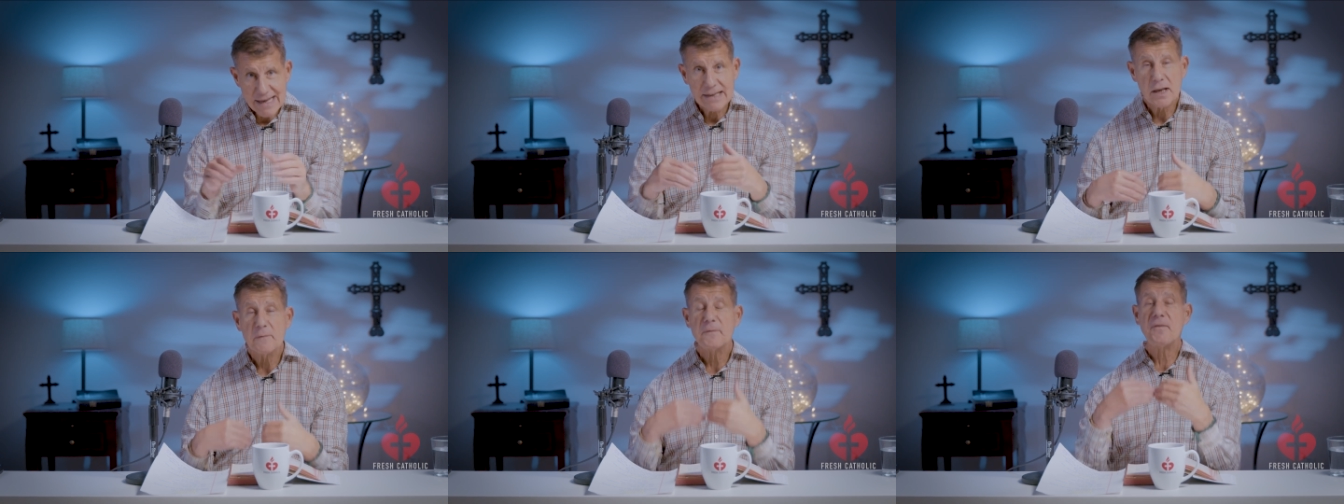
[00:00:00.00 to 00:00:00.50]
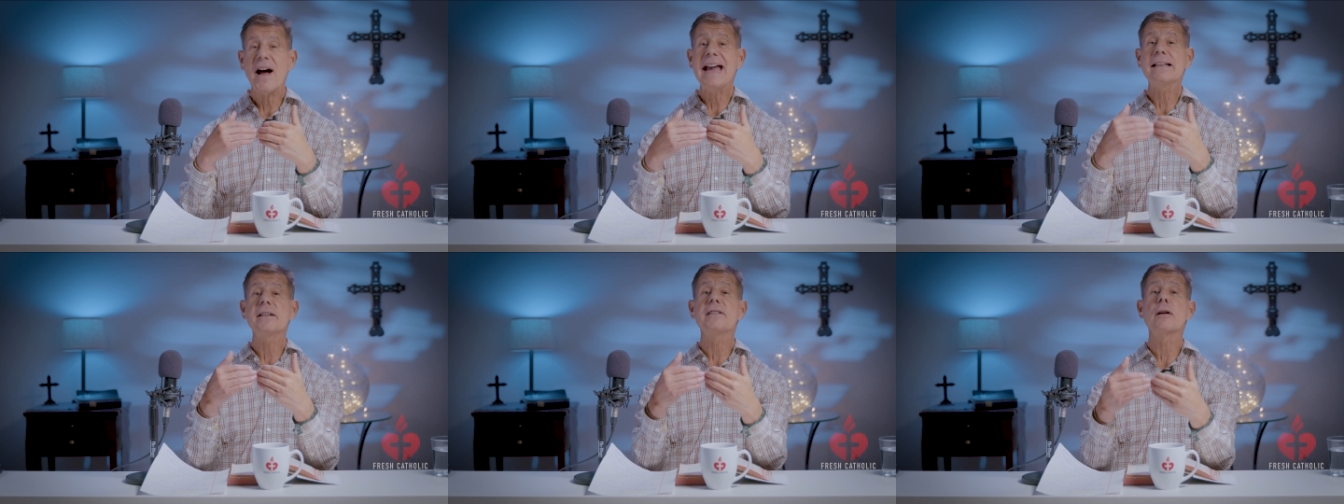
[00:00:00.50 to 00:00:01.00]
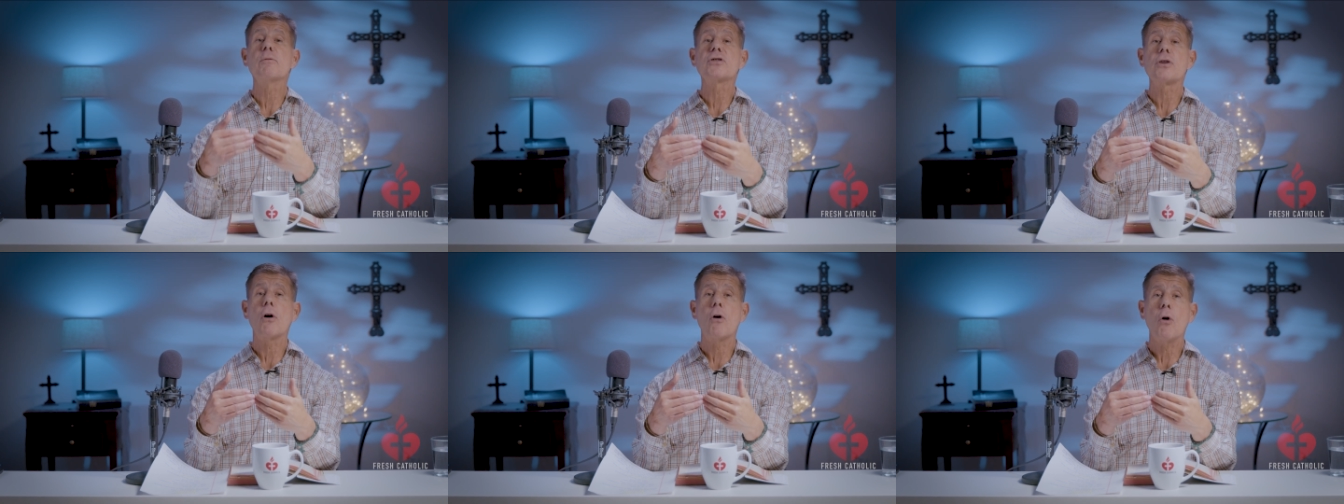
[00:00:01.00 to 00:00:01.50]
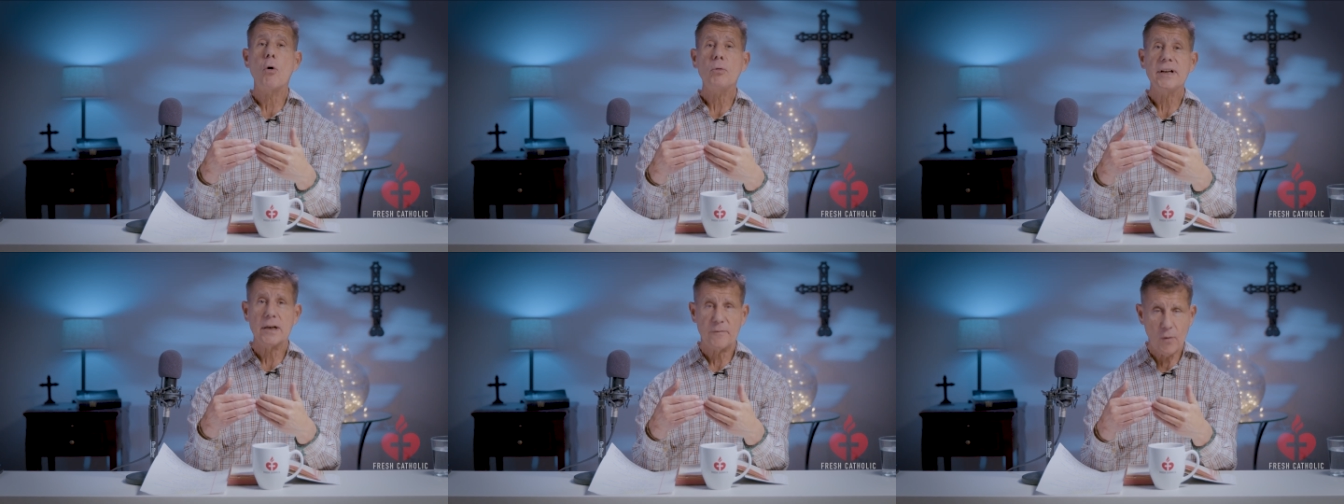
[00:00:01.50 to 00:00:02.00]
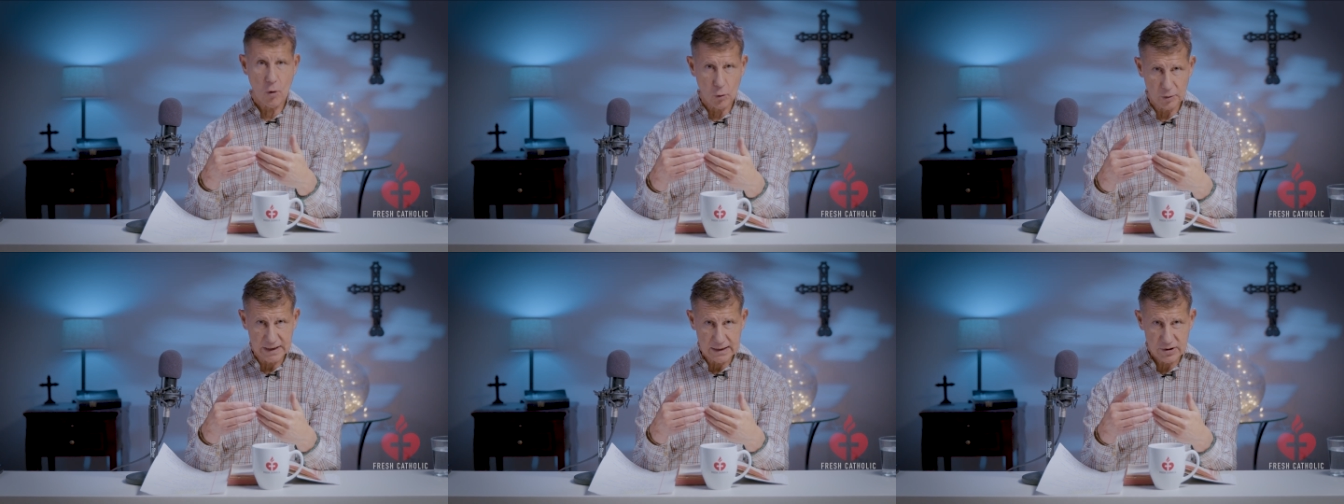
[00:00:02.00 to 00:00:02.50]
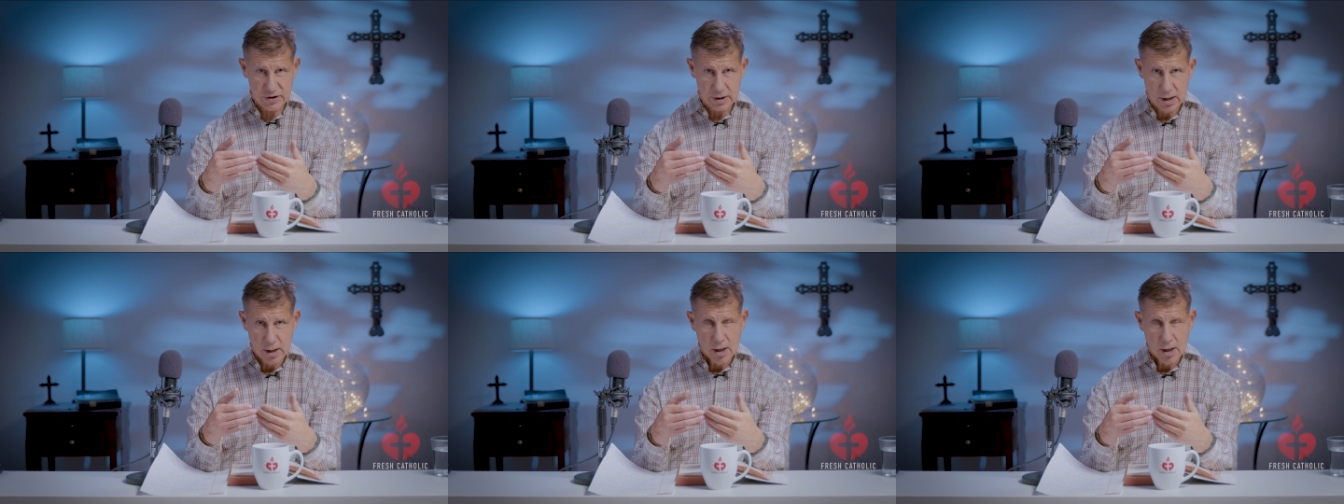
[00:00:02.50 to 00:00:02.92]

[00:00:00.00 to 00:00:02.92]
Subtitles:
And then finally, there was the Holy of Holies,